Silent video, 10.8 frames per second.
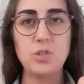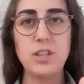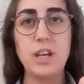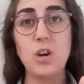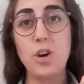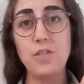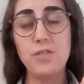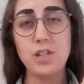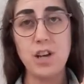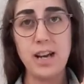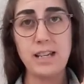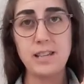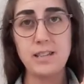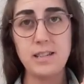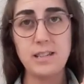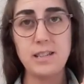or they are
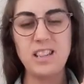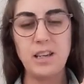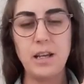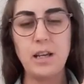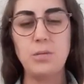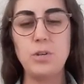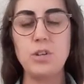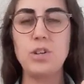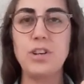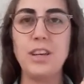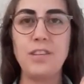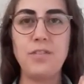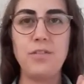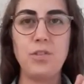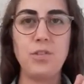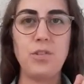overtired. What you're looking for